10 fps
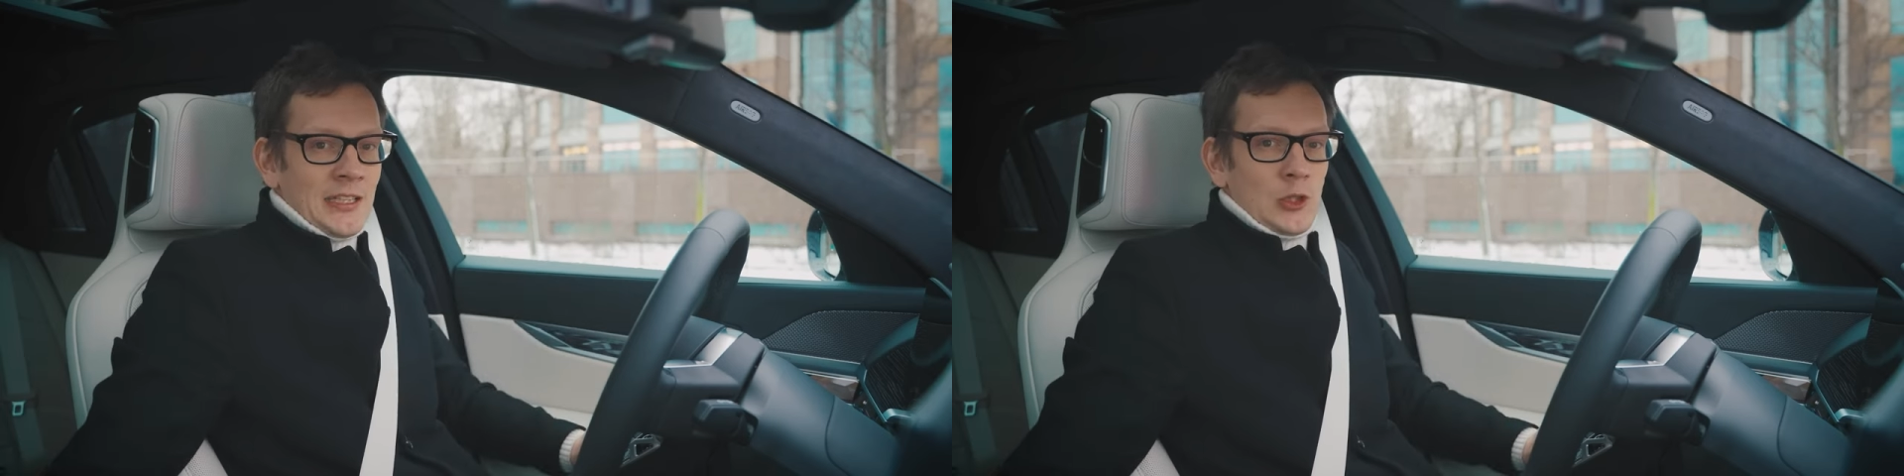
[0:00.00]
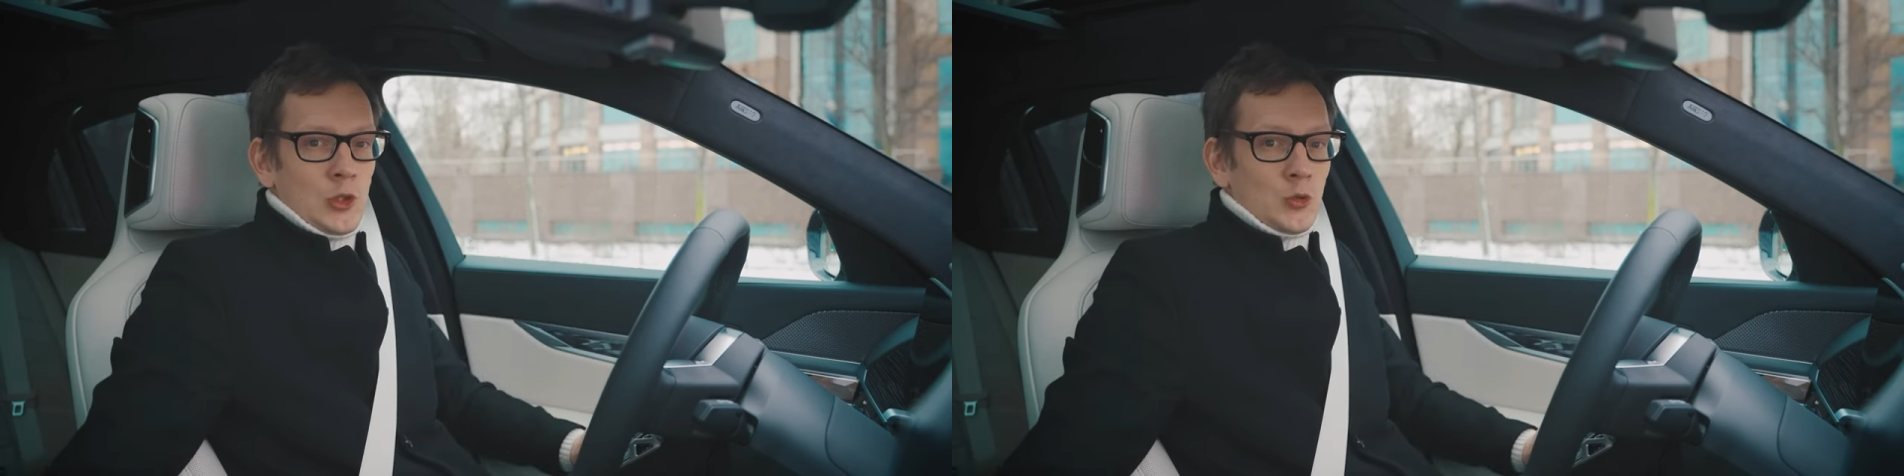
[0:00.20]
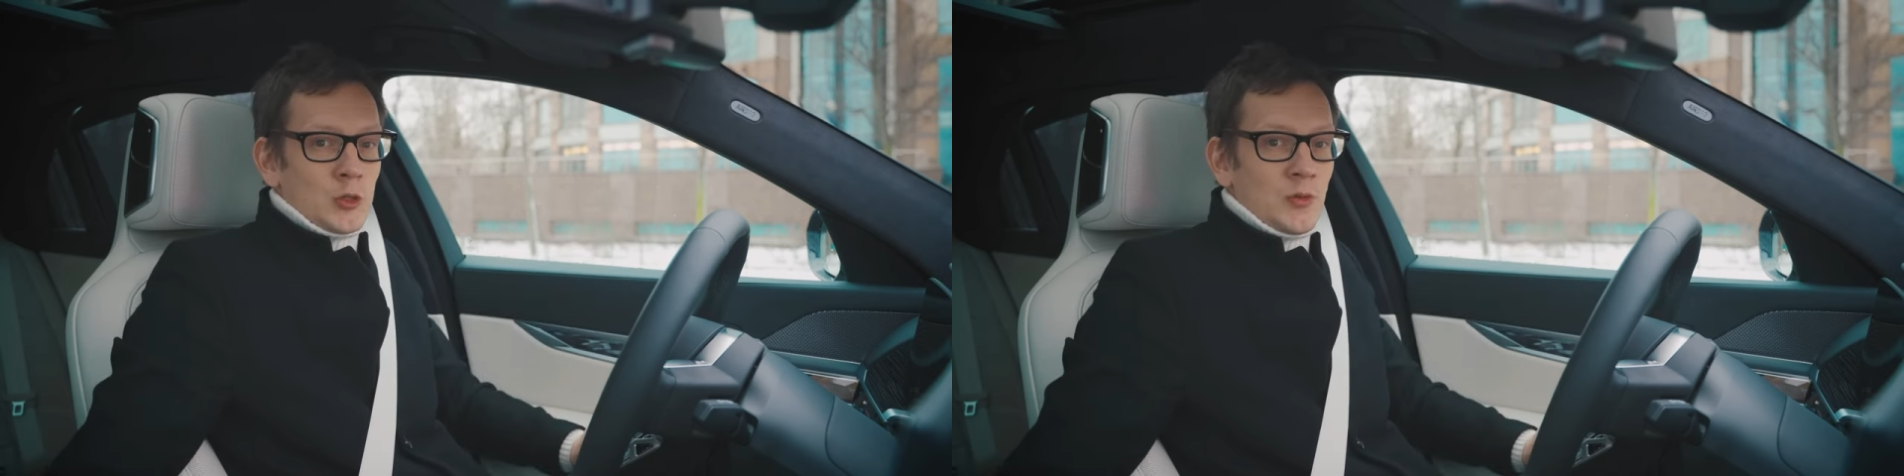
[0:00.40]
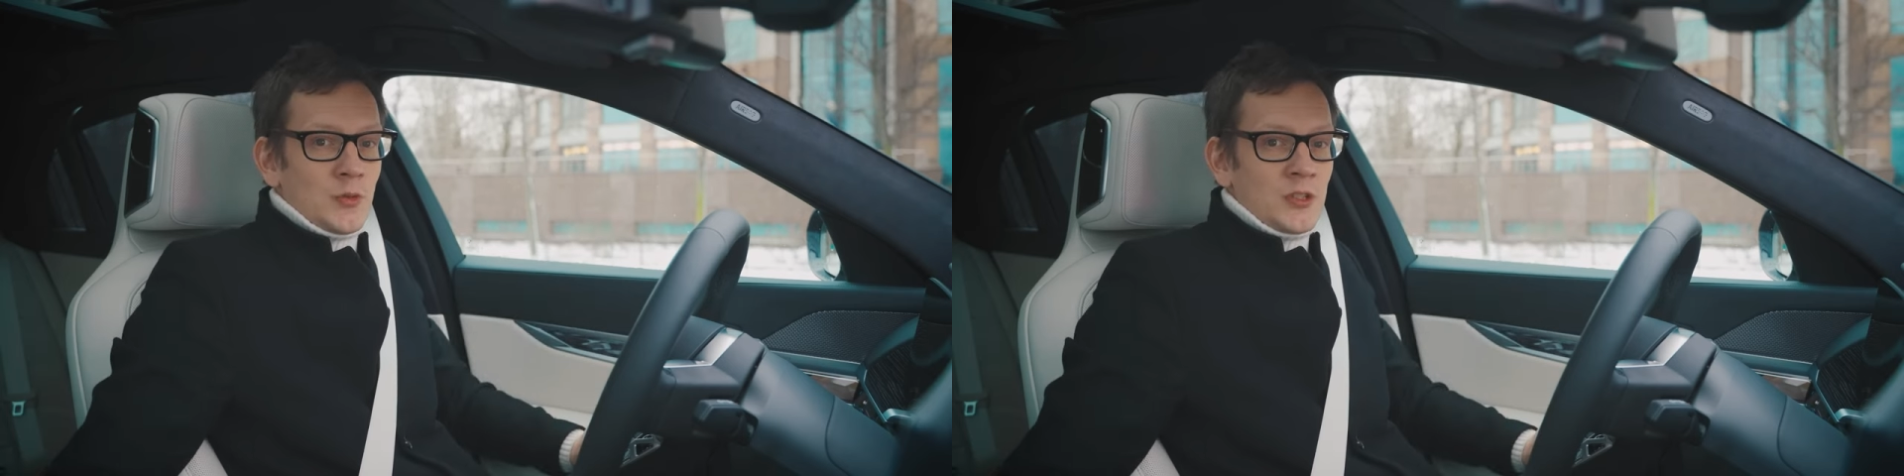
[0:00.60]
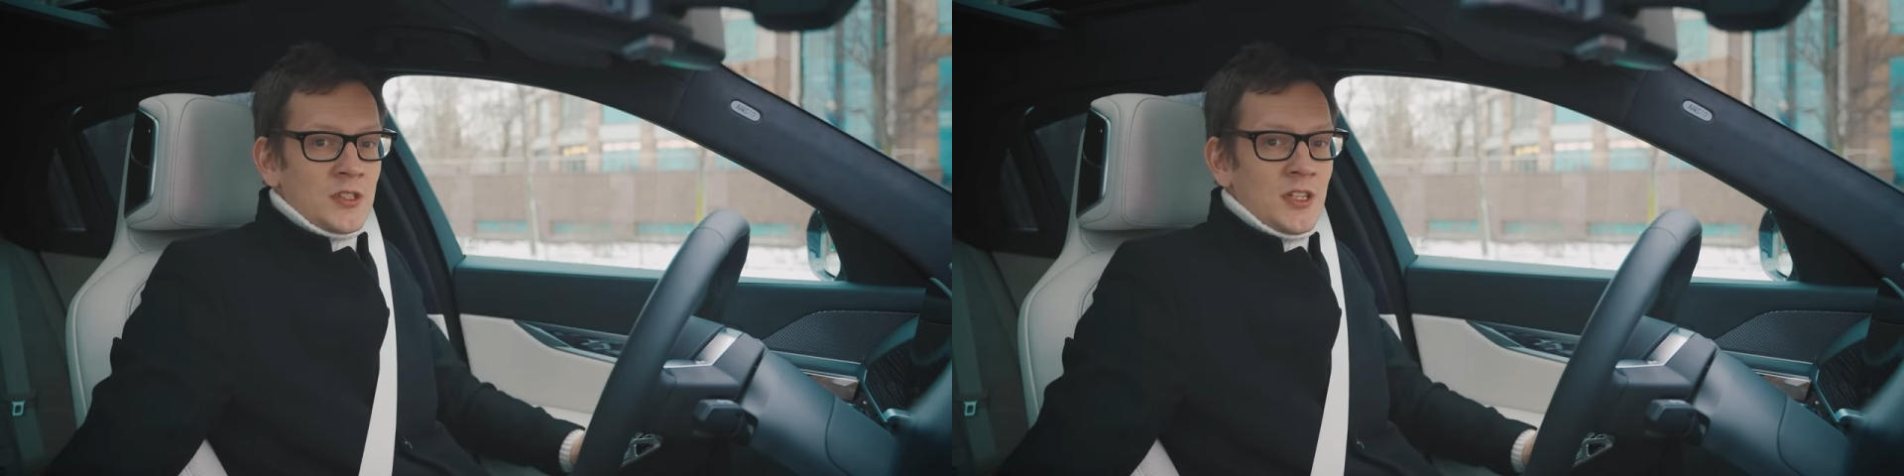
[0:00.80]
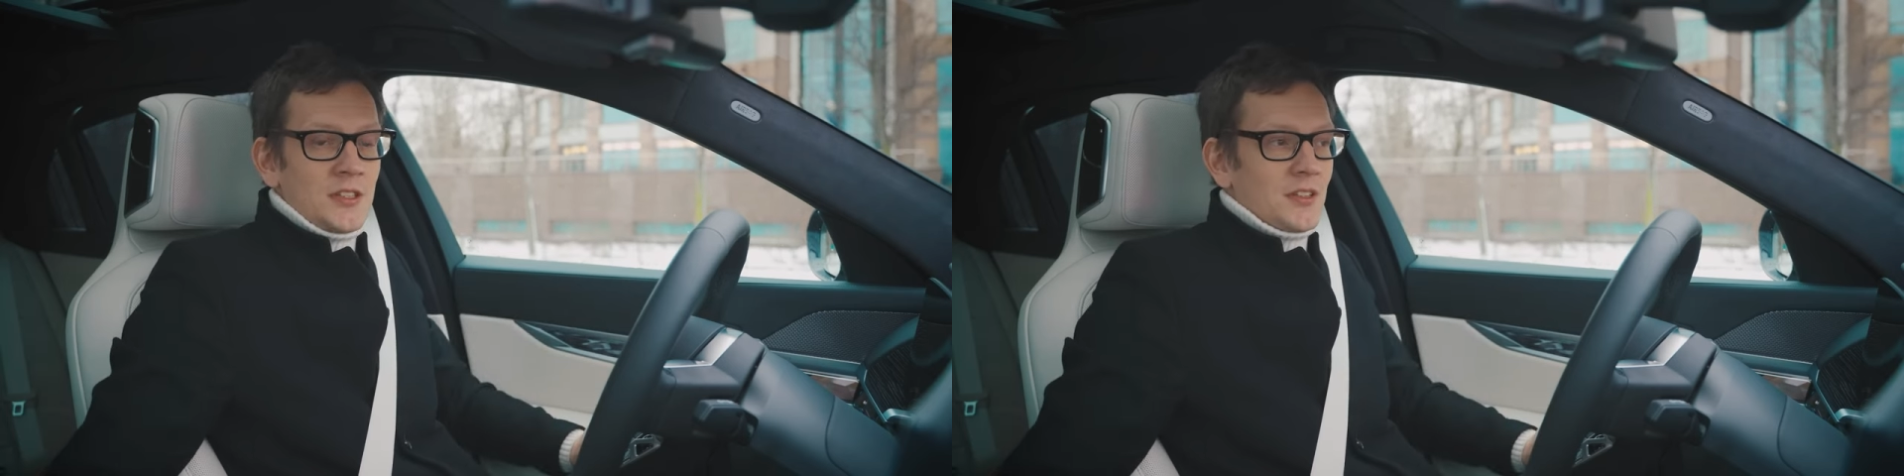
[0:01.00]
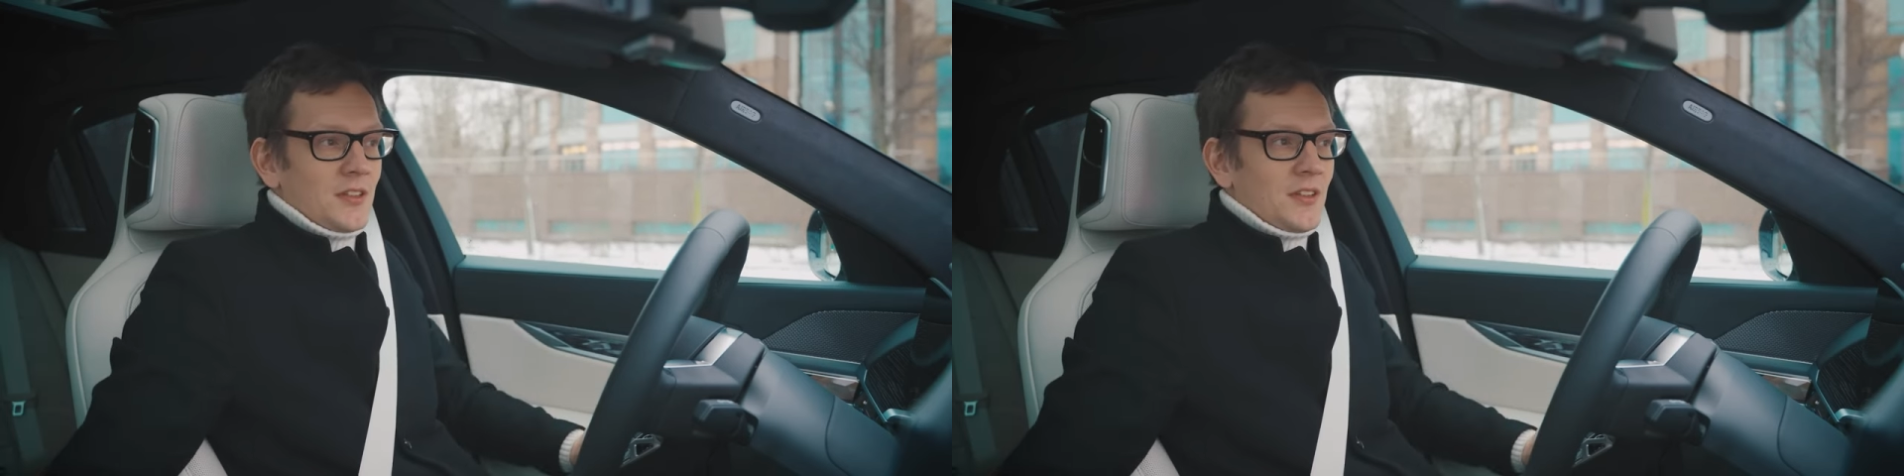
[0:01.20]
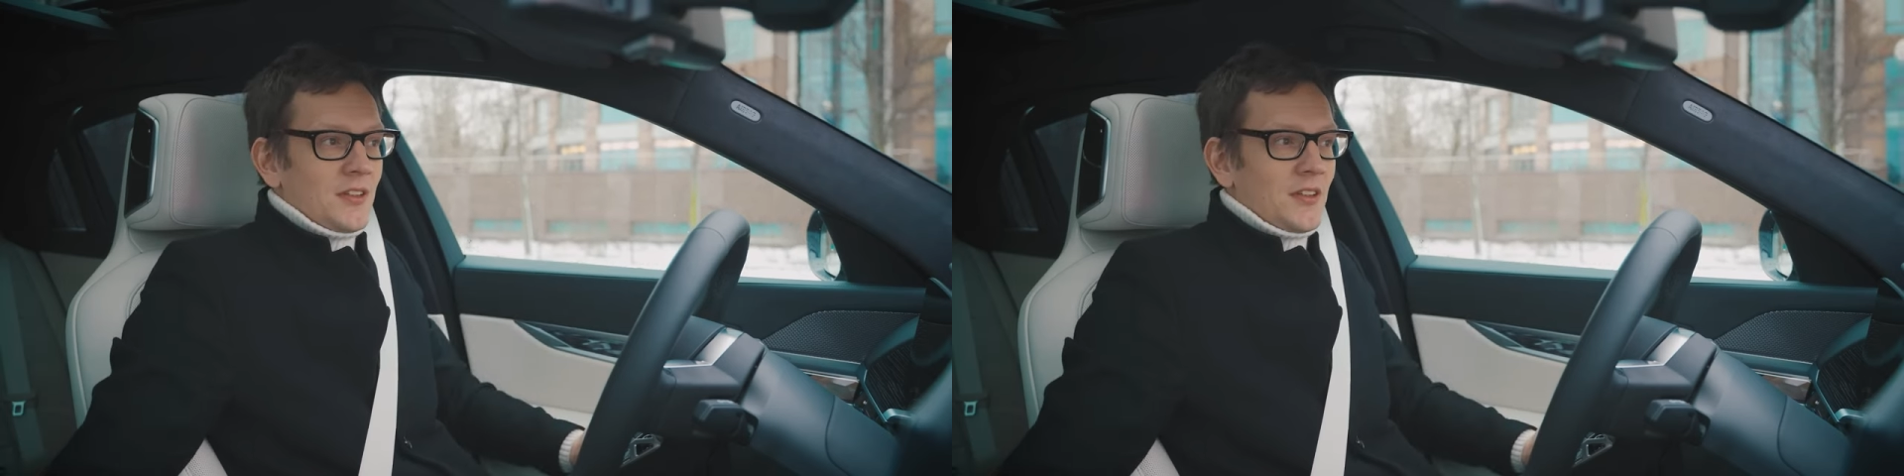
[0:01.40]
over the rails, you don't feel
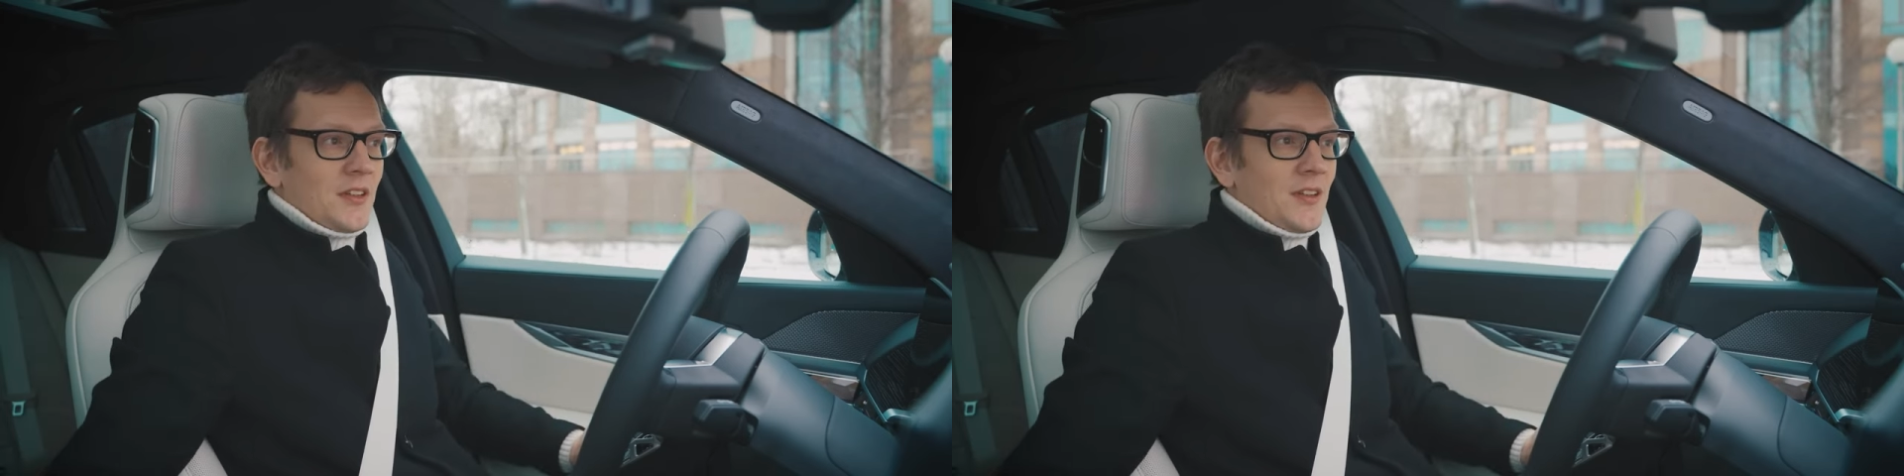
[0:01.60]
them.